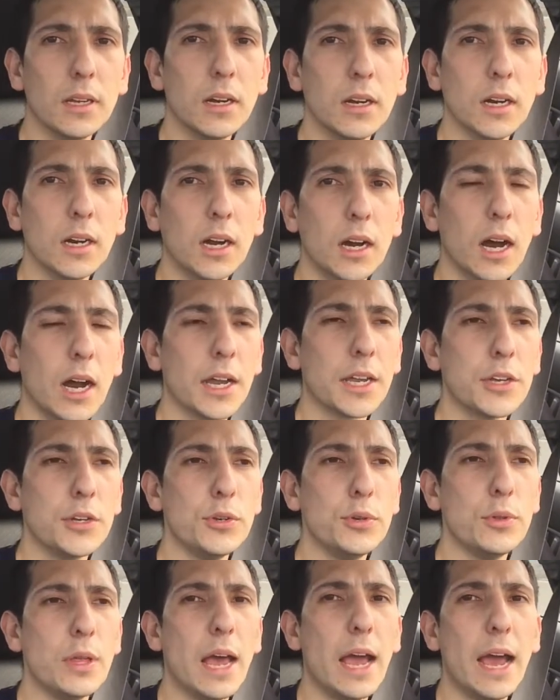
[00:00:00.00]
uh, I could
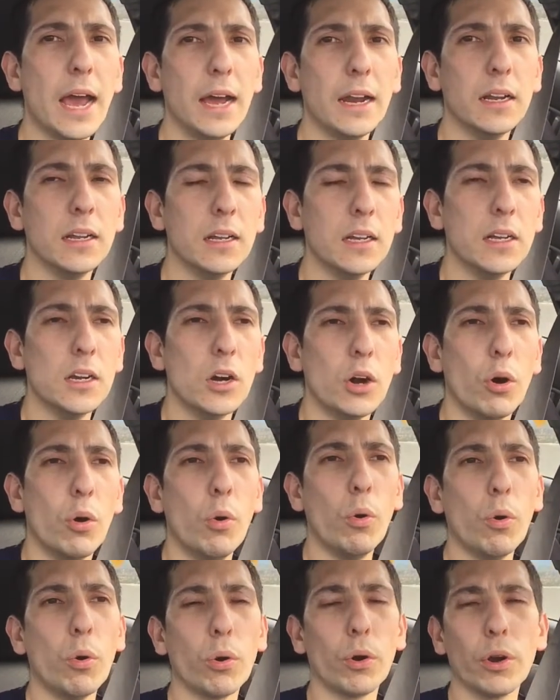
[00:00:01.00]
do that.
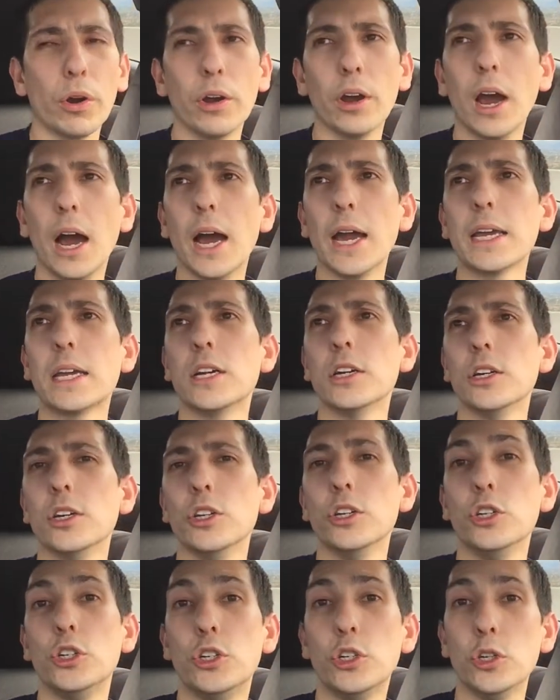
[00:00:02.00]
Or I
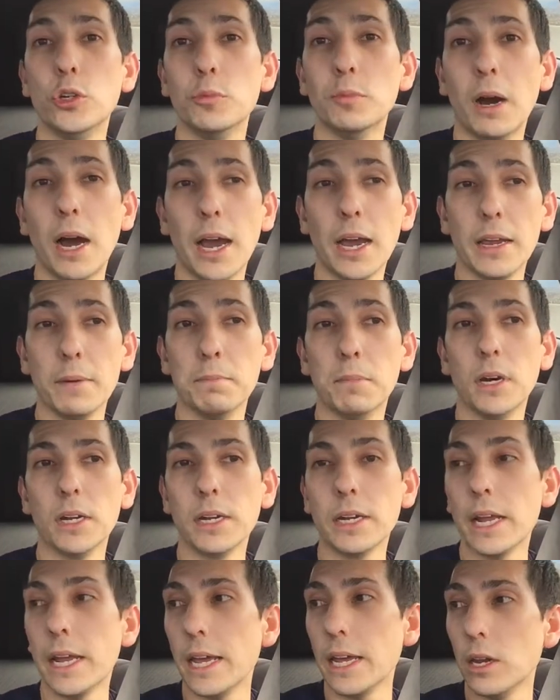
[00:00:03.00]
could do my
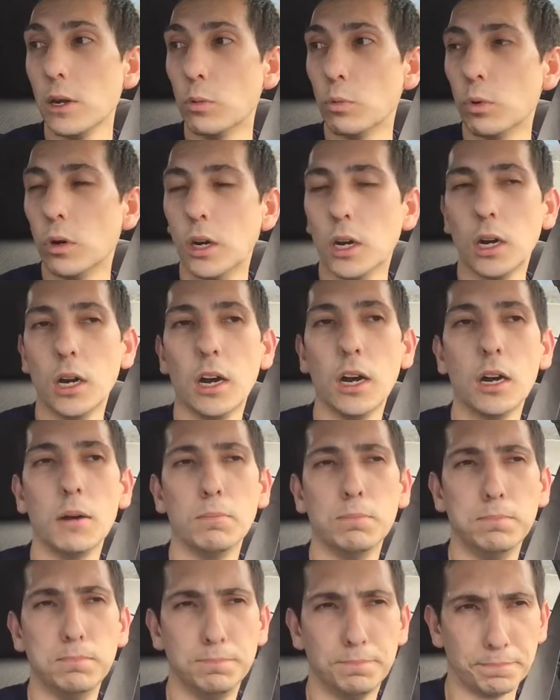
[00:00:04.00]
Monday uh,
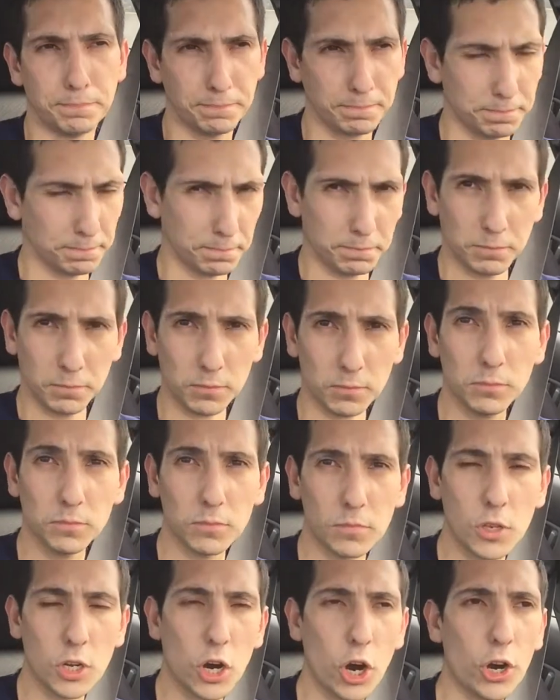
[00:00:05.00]

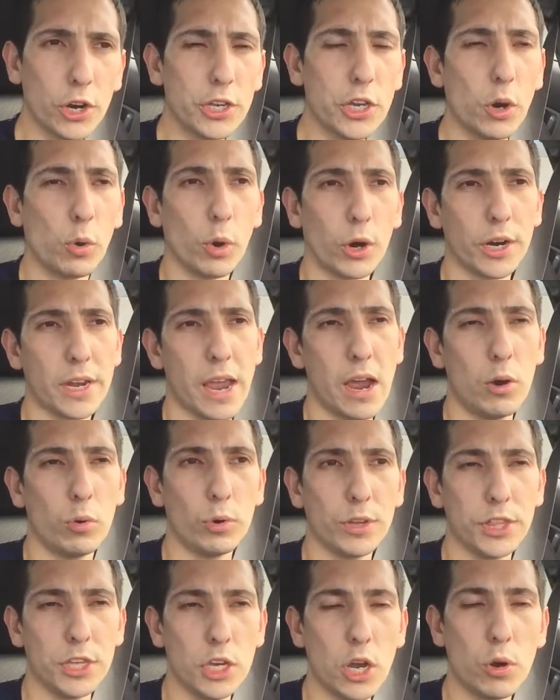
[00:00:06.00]
cardio workout
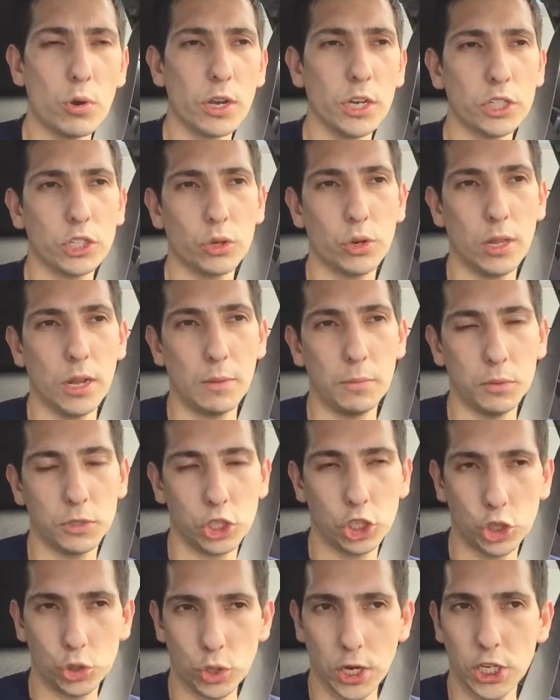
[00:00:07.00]
with yoga so that I'm
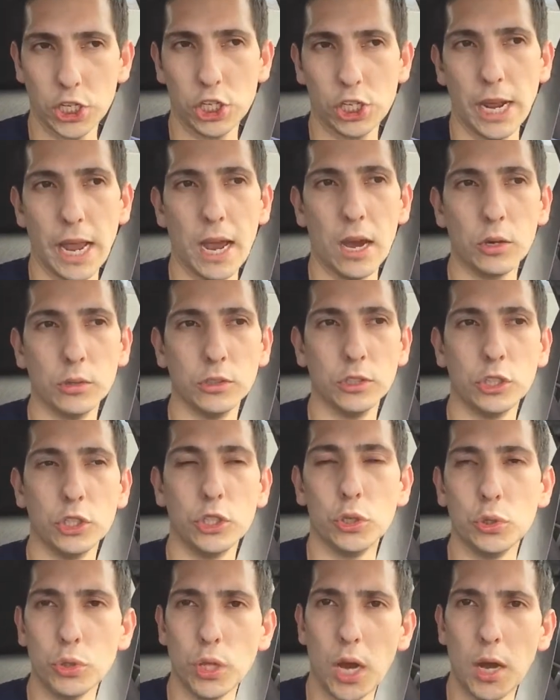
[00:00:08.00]
stretched out and
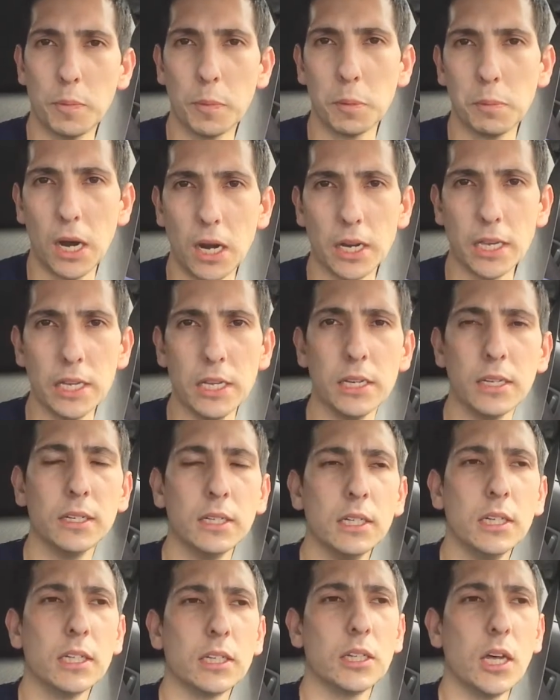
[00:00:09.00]
do the upper body,
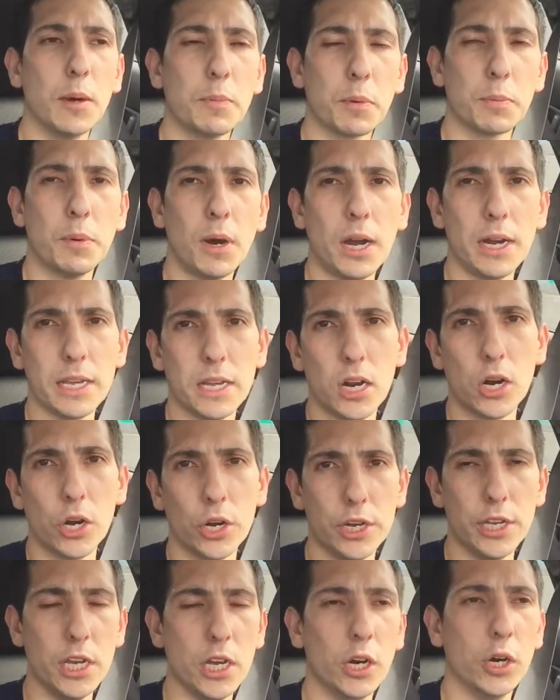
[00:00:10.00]
the upper body
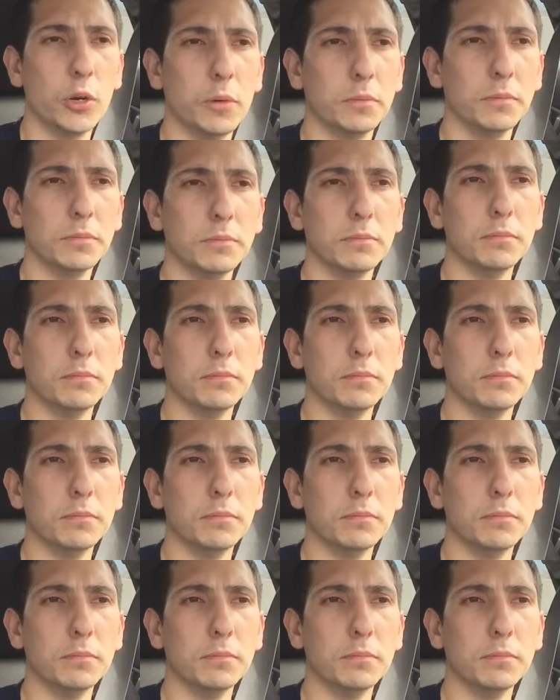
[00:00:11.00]
cardio,